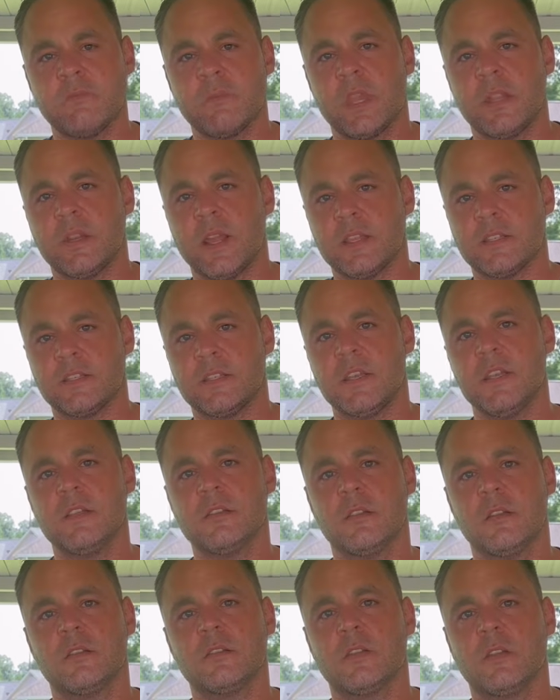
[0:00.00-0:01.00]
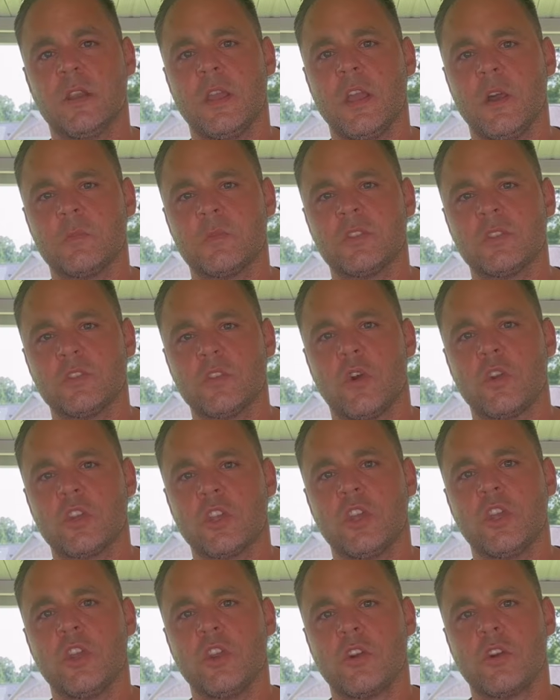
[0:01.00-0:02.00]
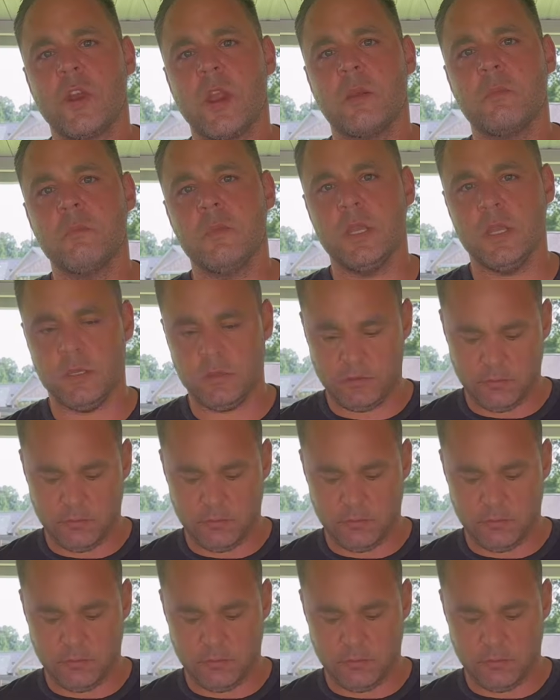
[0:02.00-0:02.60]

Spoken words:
That seasoning is gonna help to start curing that meat.